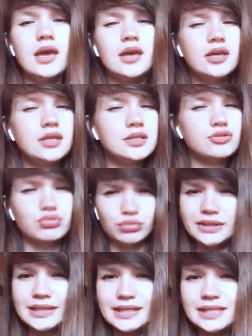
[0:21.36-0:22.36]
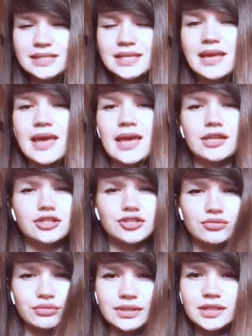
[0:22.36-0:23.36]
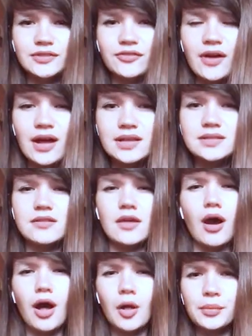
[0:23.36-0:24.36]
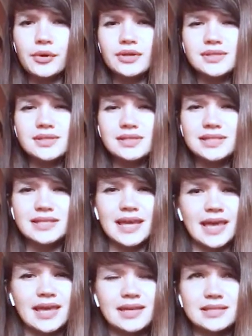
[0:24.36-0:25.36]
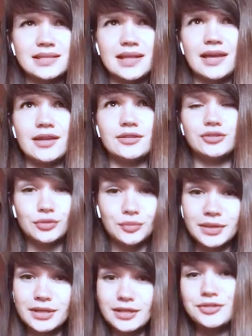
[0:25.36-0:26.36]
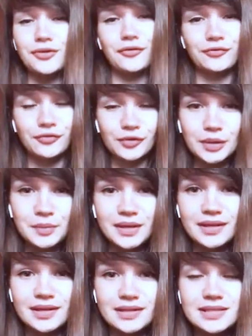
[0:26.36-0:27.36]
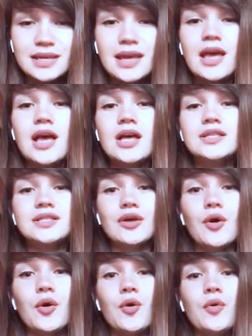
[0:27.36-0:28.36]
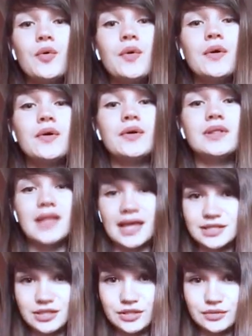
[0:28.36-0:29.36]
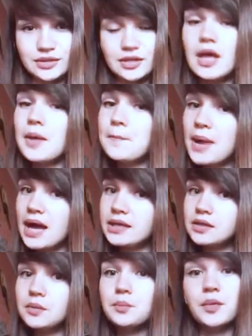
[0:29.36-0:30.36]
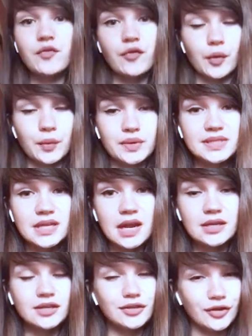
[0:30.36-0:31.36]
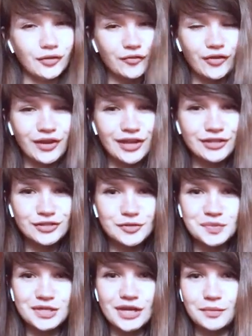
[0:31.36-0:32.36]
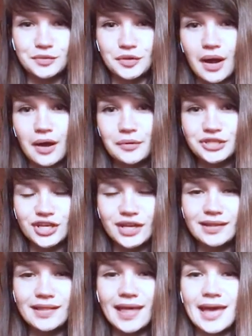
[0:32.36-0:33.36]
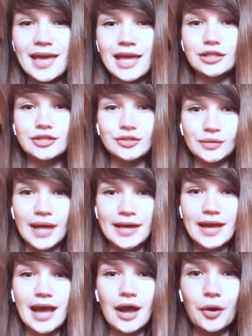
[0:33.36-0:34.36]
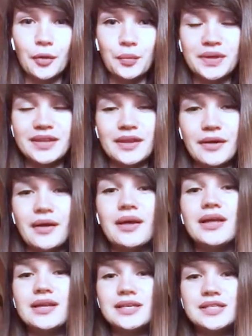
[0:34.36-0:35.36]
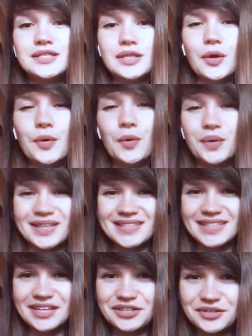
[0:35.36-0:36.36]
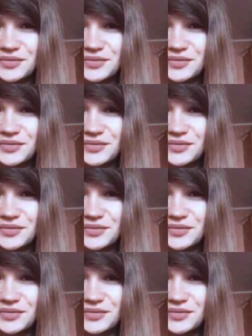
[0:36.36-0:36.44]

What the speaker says: It's really easy and it's really fast. The whole process takes like 2 minutes or 3 minutes, so let's do it. But before we start, don't forget to subscribe to our channel and to like our video. So let's start.